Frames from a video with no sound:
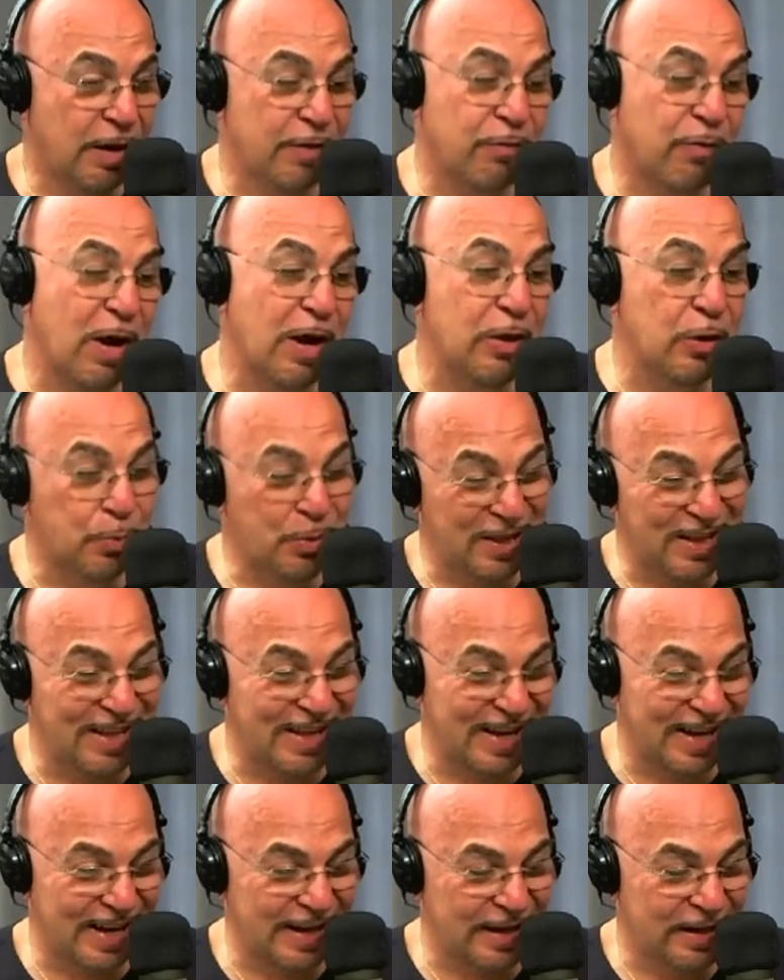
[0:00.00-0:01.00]
I'd rather
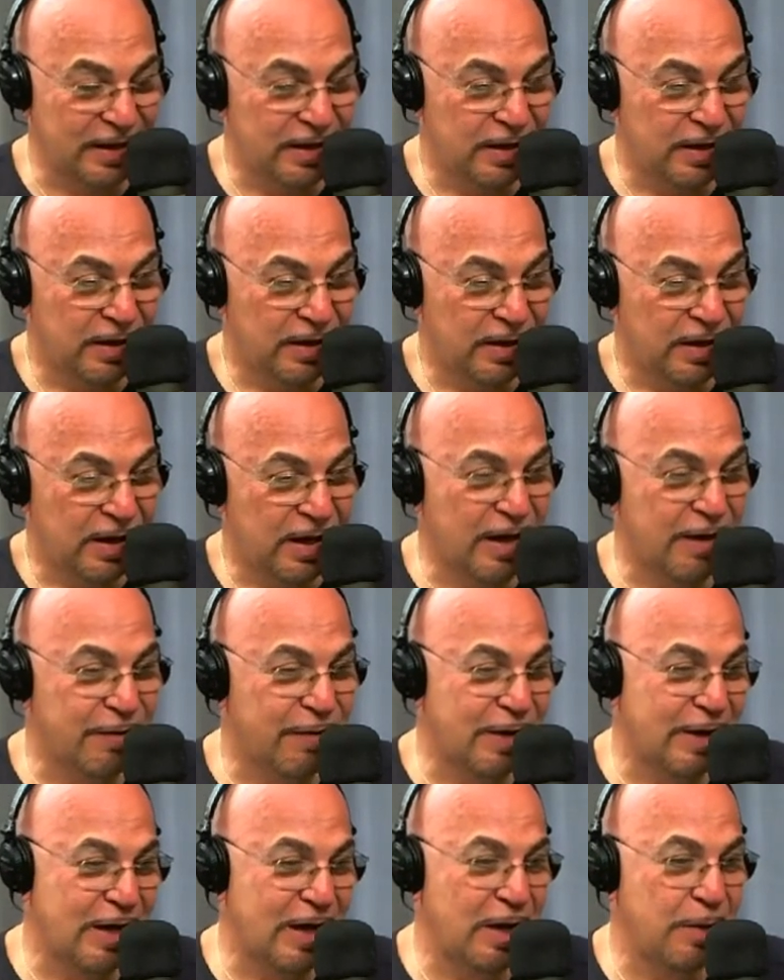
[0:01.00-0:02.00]
play. And
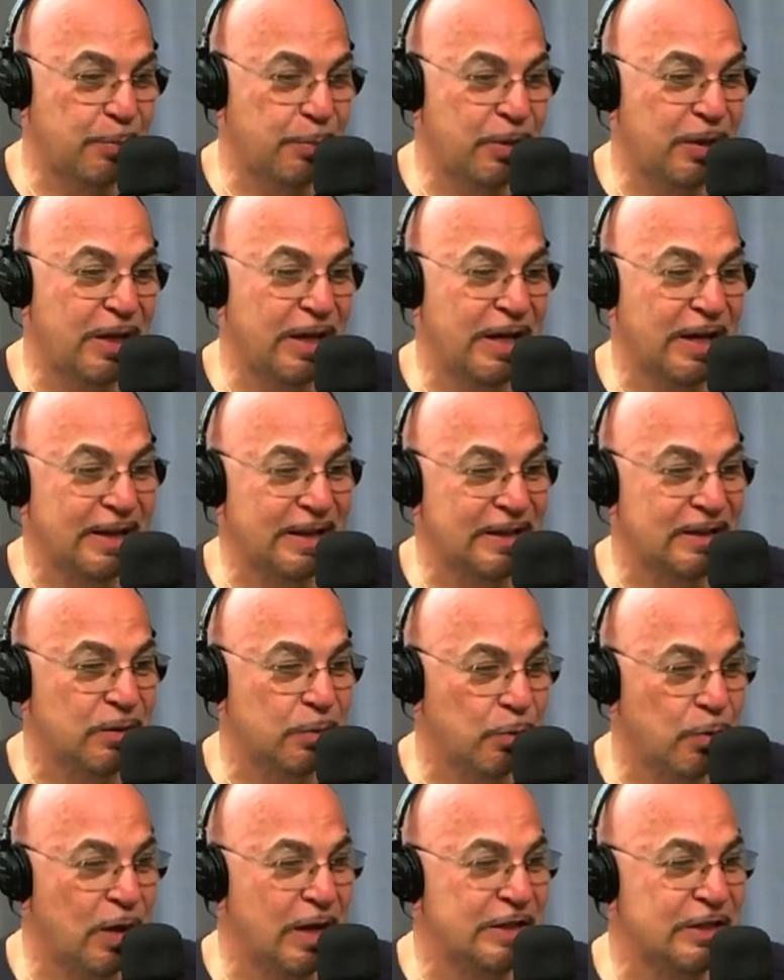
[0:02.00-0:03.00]
if I can't play, I'd like
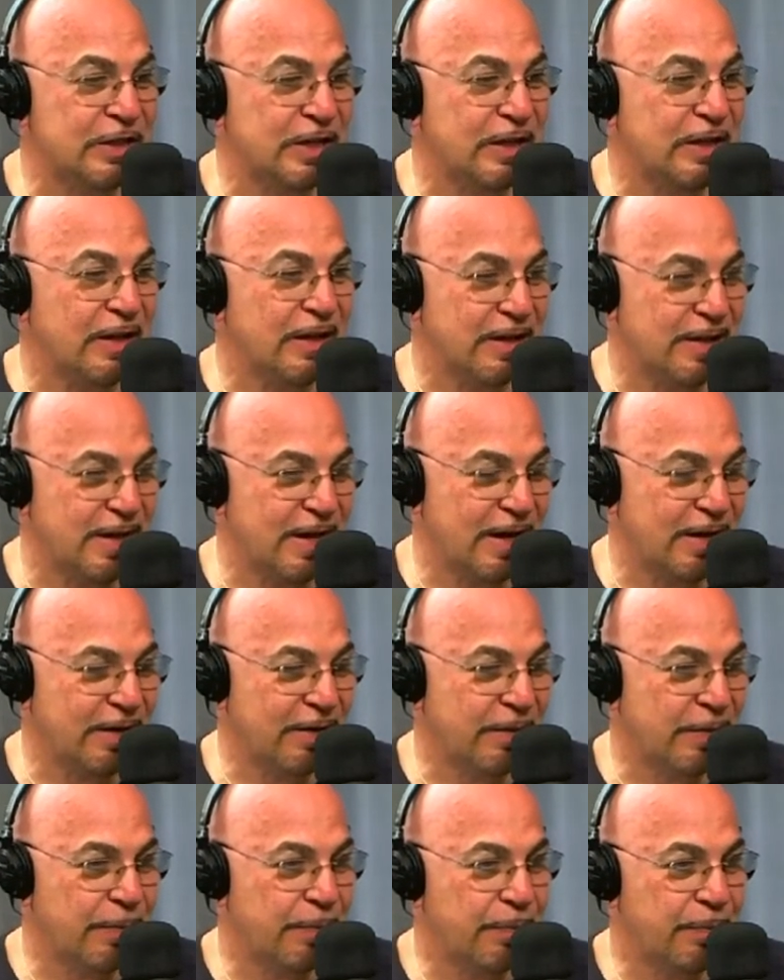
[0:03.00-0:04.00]
to watch it
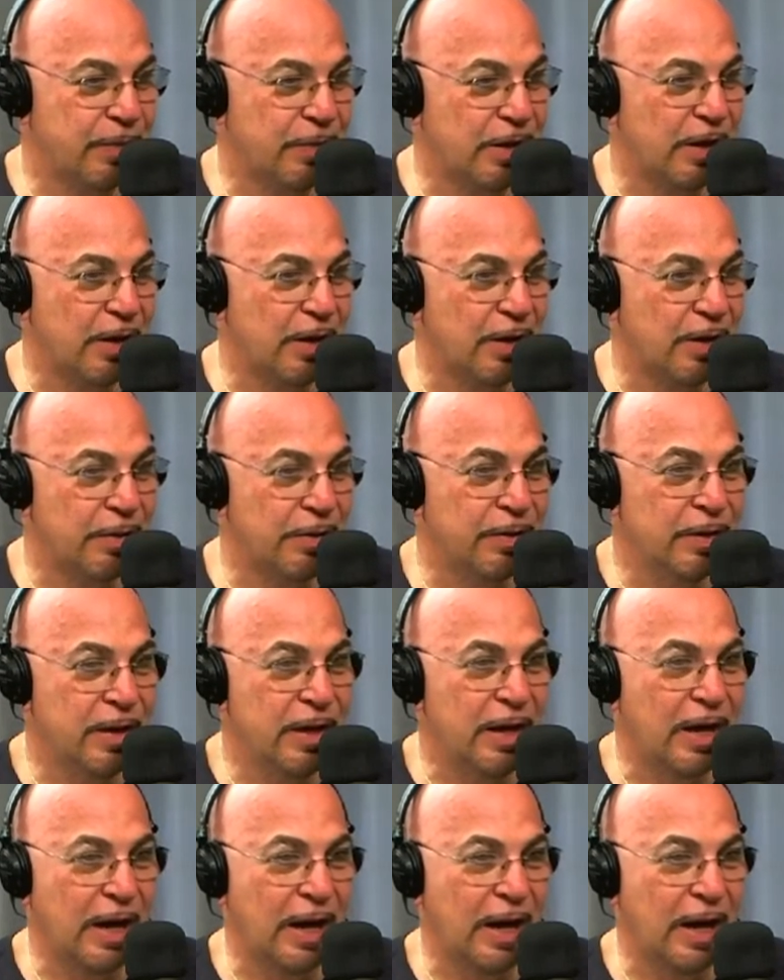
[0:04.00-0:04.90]
there, you know?